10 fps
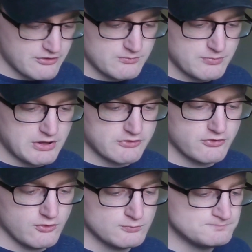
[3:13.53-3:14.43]
SN
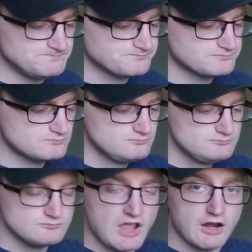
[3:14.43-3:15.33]
Pixel
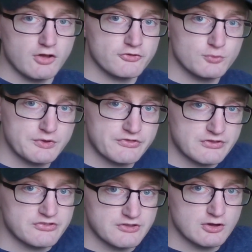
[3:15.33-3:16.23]
and also with
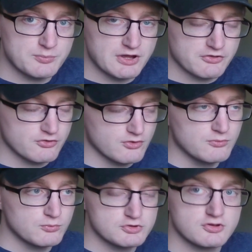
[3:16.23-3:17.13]
this
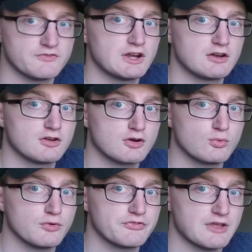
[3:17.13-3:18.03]
NeoPixel, which you can find at Dark
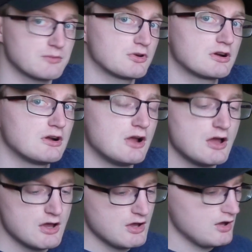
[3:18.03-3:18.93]
Wolf Saber,
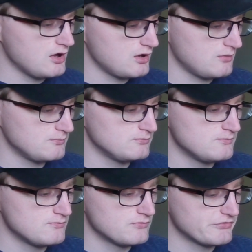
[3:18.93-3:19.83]

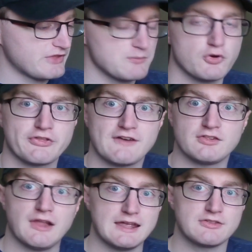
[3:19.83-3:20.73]
they both
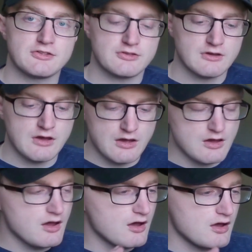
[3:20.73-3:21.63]
have lights
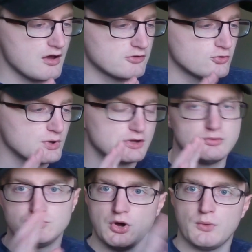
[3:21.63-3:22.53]
to where
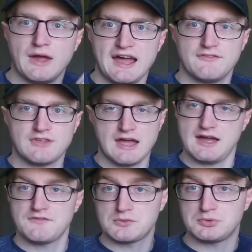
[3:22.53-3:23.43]
you don't have to
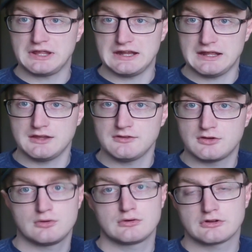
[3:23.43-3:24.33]
have the blade
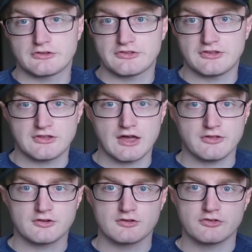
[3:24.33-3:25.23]
in order to see the
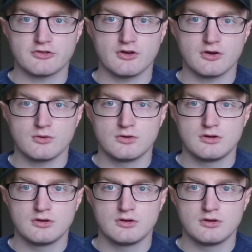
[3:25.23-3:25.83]
color. So